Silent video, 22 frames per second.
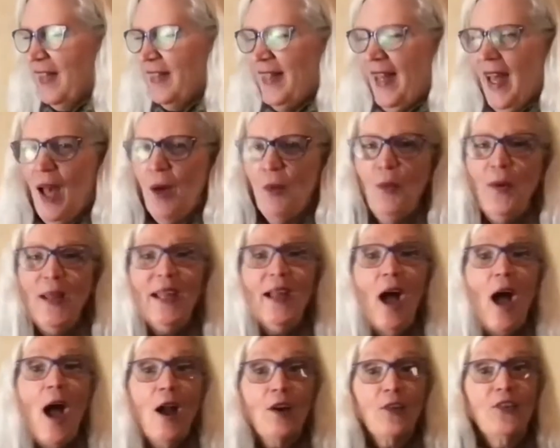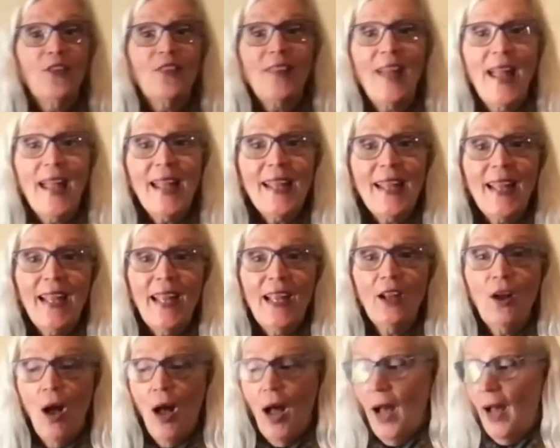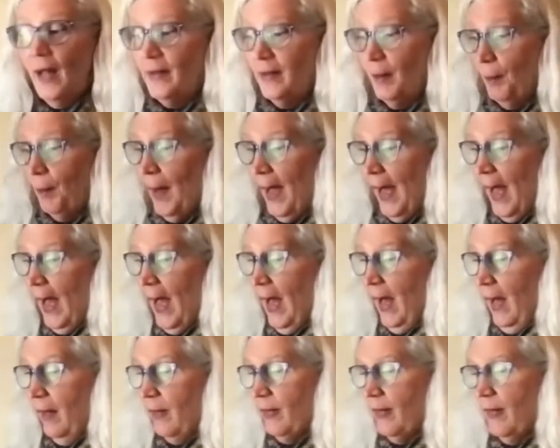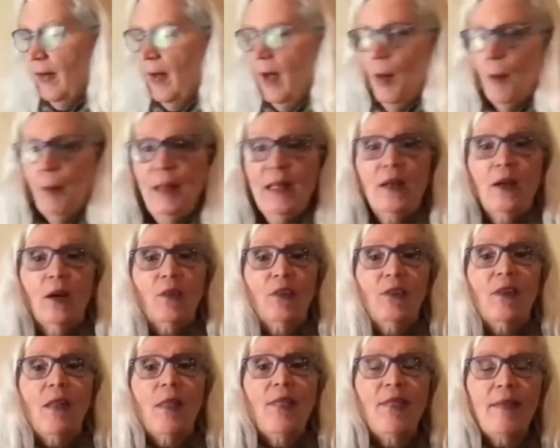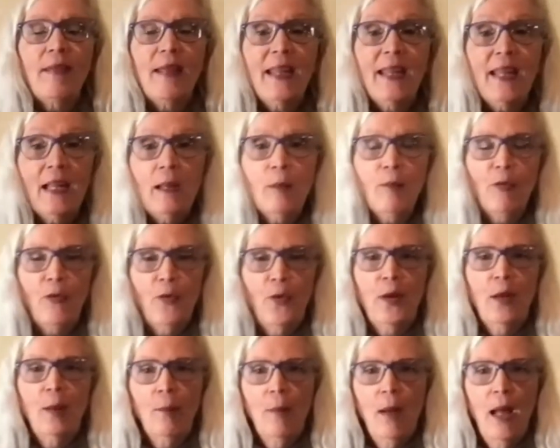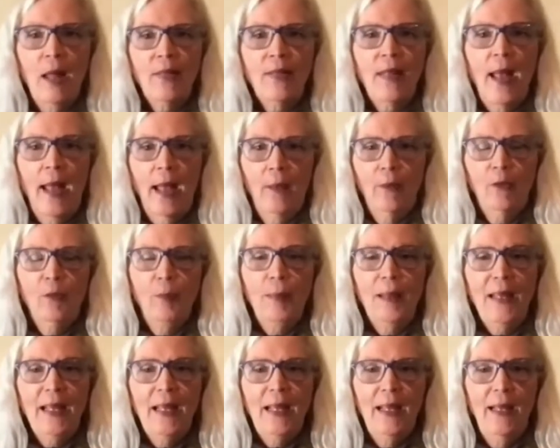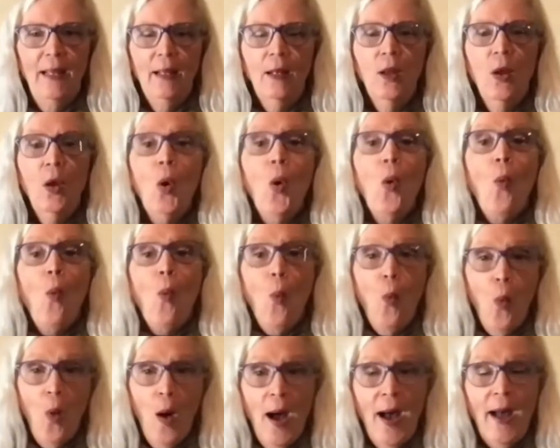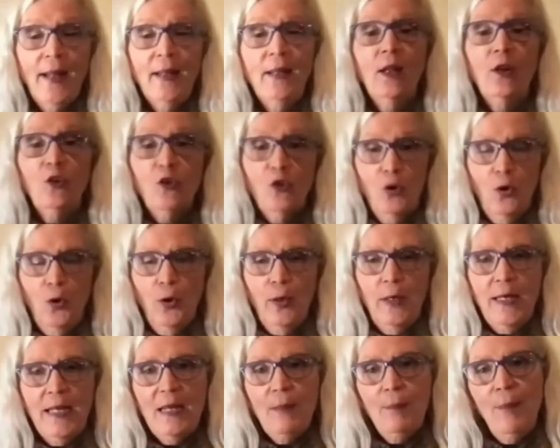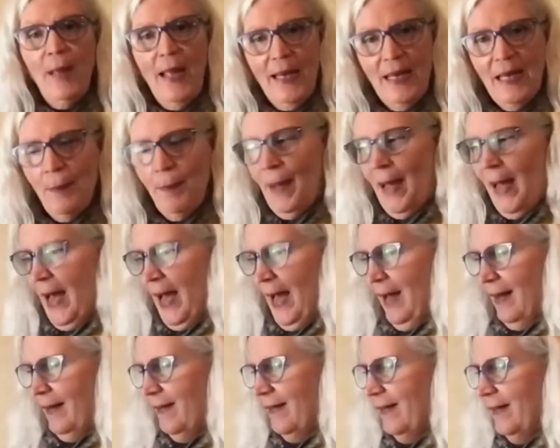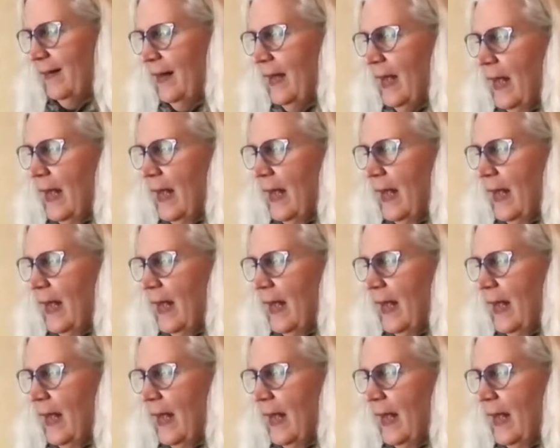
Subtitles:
That we are staying on the path, because the theme for the month has been one journey, many paths.